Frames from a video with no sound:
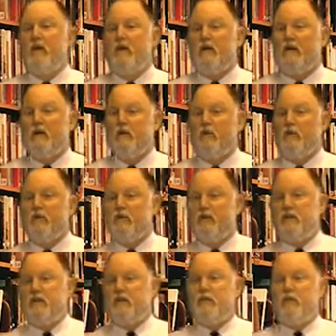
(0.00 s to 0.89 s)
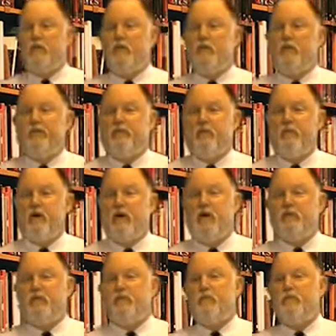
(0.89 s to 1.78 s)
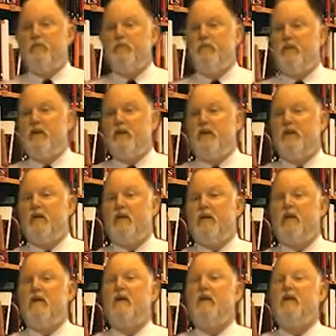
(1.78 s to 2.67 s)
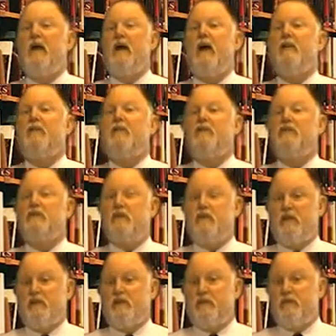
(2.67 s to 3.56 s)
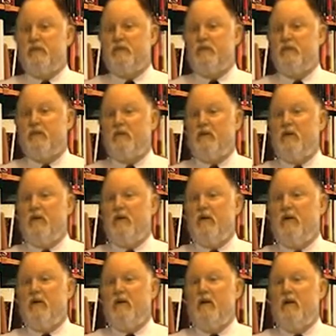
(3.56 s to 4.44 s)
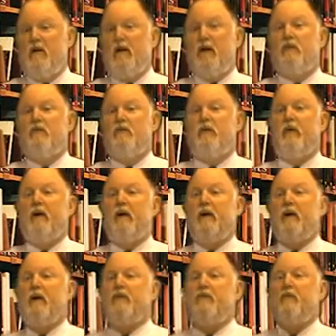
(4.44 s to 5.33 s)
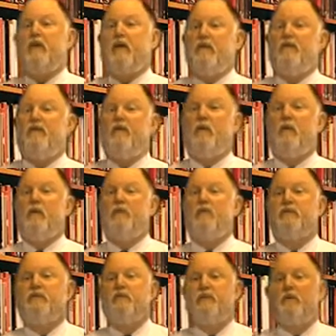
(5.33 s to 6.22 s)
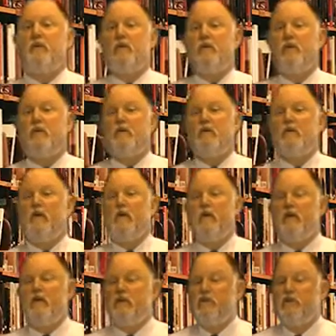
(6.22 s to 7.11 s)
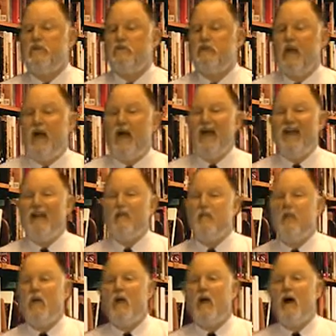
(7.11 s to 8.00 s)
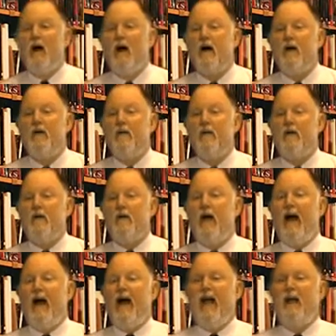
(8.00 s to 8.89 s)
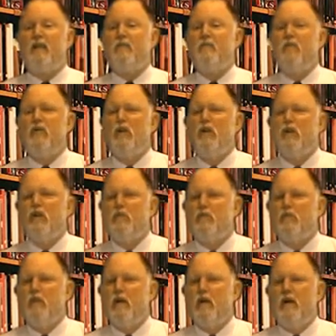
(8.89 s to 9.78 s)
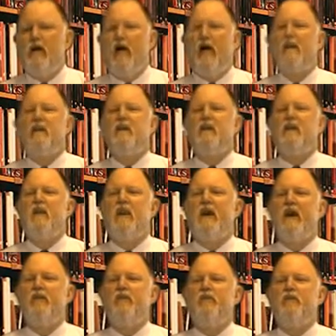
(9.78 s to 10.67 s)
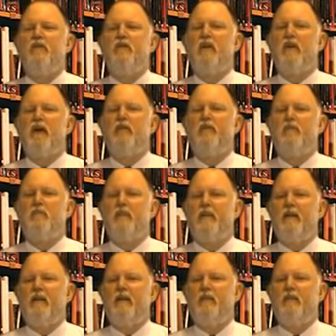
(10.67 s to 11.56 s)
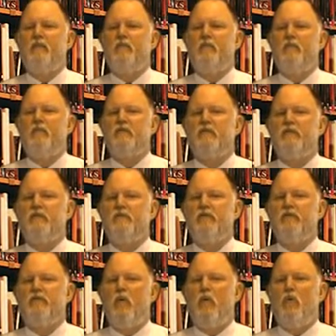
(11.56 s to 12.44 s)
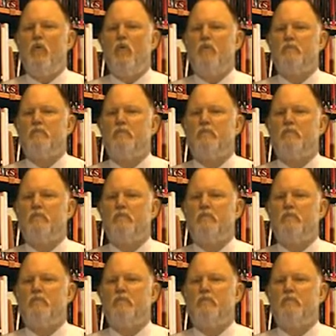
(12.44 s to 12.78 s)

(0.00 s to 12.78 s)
In other words, these three went from 100% down to 60%. And somebody else had 40% of the market. Just ate them alive, out of the blue. Had never been in this business before.